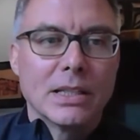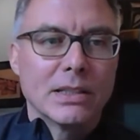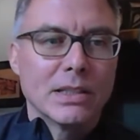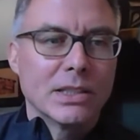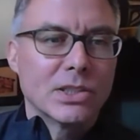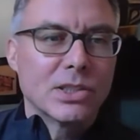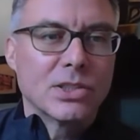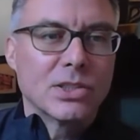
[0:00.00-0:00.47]

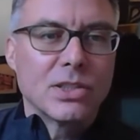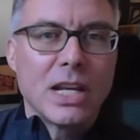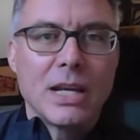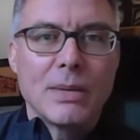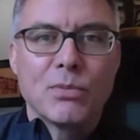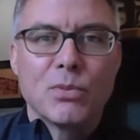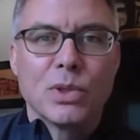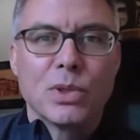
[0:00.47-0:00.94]
it's the
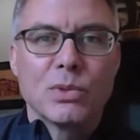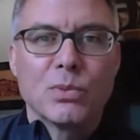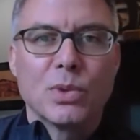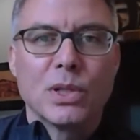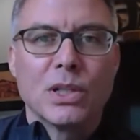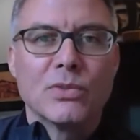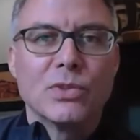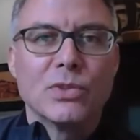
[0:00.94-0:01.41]
same
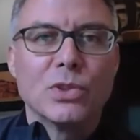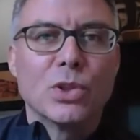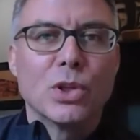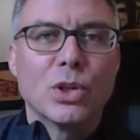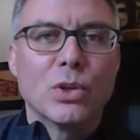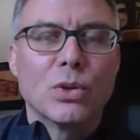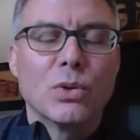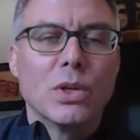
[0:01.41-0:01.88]
wherever you
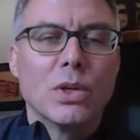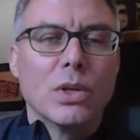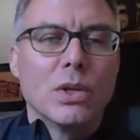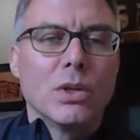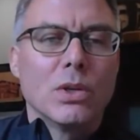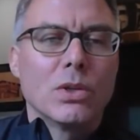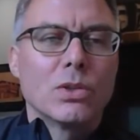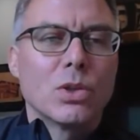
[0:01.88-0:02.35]
go.
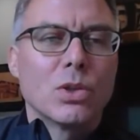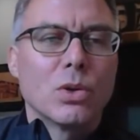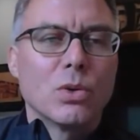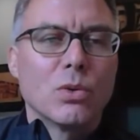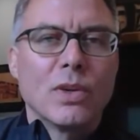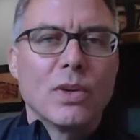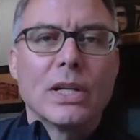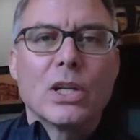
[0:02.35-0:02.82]

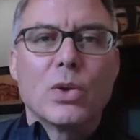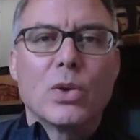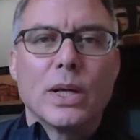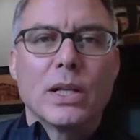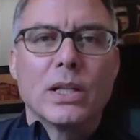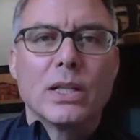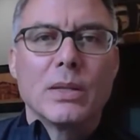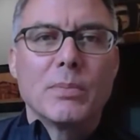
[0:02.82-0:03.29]
So very
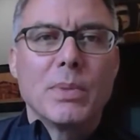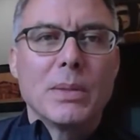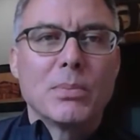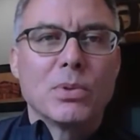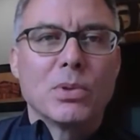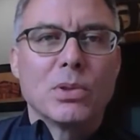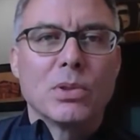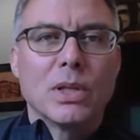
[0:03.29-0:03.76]
quickly,
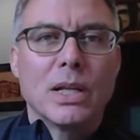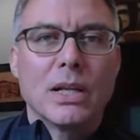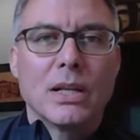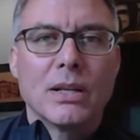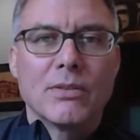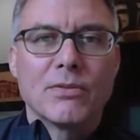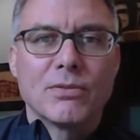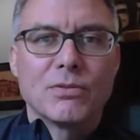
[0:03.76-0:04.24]
people
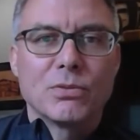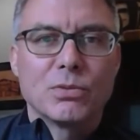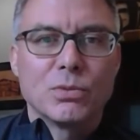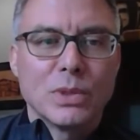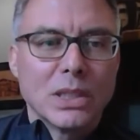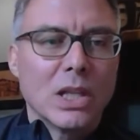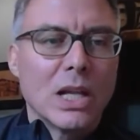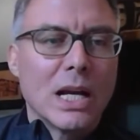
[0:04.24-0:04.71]
have
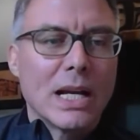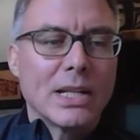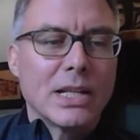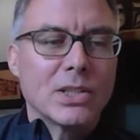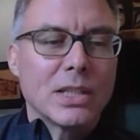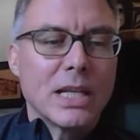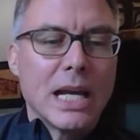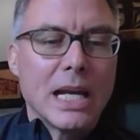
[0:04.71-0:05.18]

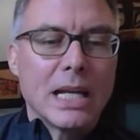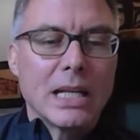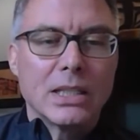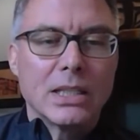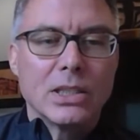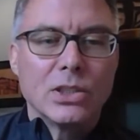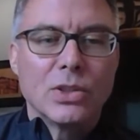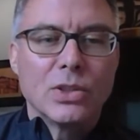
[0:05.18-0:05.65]
realized
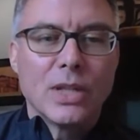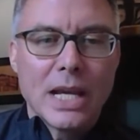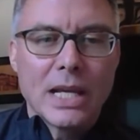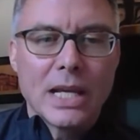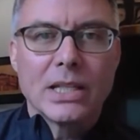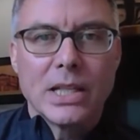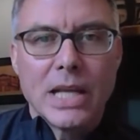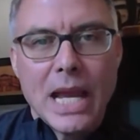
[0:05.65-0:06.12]
that you
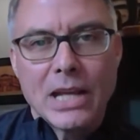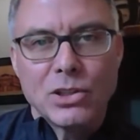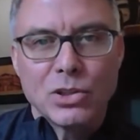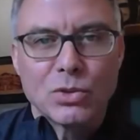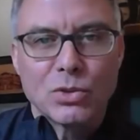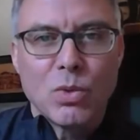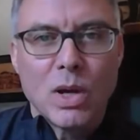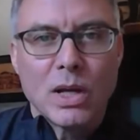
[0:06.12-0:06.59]
can't
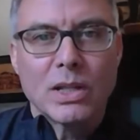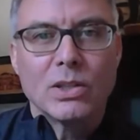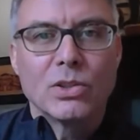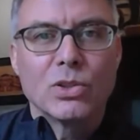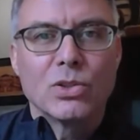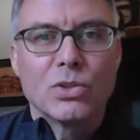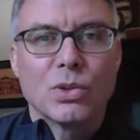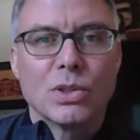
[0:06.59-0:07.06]
just walk in
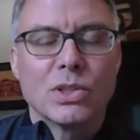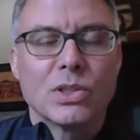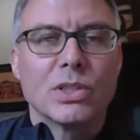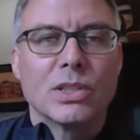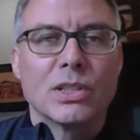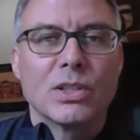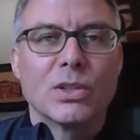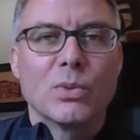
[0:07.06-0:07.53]
the door and
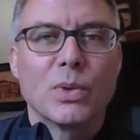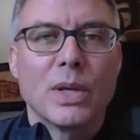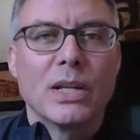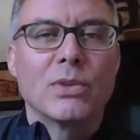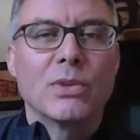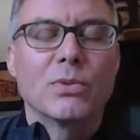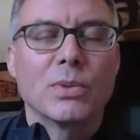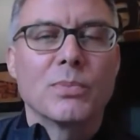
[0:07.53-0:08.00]
sit in a
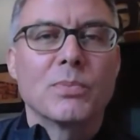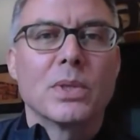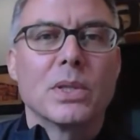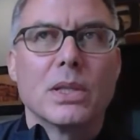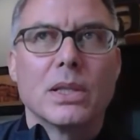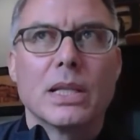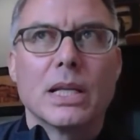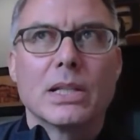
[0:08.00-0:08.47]
waiting room.
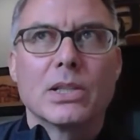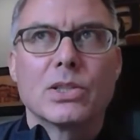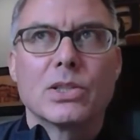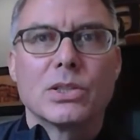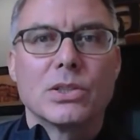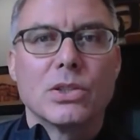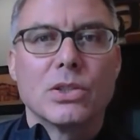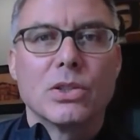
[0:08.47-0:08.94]

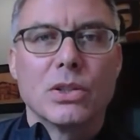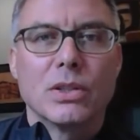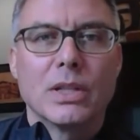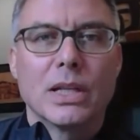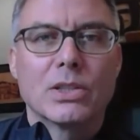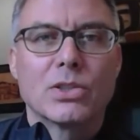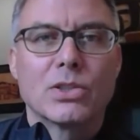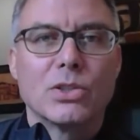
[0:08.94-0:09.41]
That's
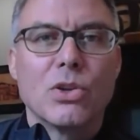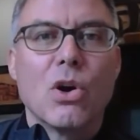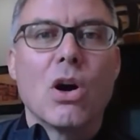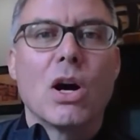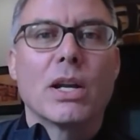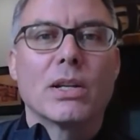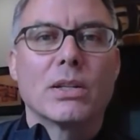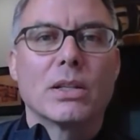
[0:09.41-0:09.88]

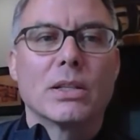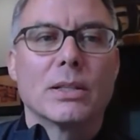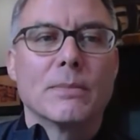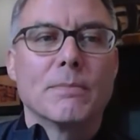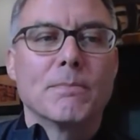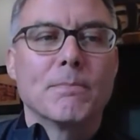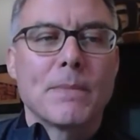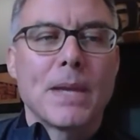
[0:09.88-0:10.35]
not
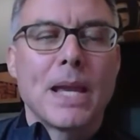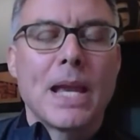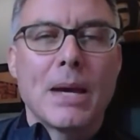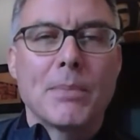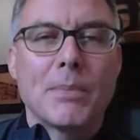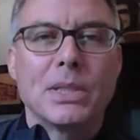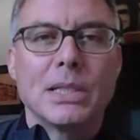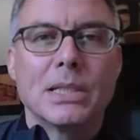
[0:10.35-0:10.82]

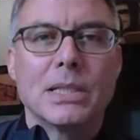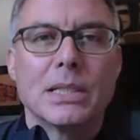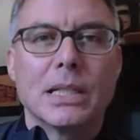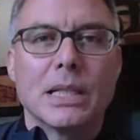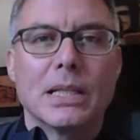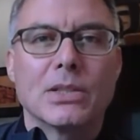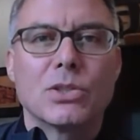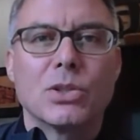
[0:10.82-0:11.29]
happening
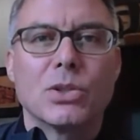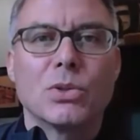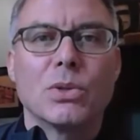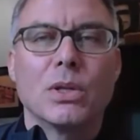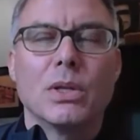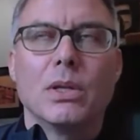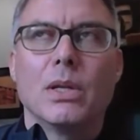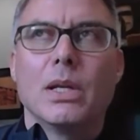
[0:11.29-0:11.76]
today. So